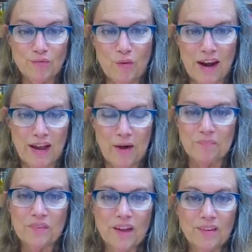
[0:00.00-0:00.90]
right
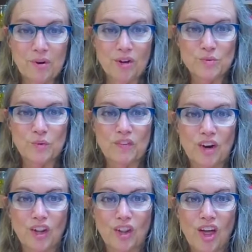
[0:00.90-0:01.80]
now because we've
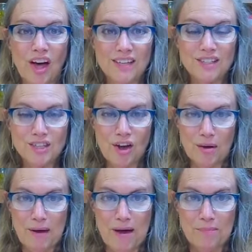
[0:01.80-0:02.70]
got a lot to
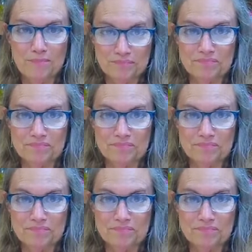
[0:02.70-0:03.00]
talk about.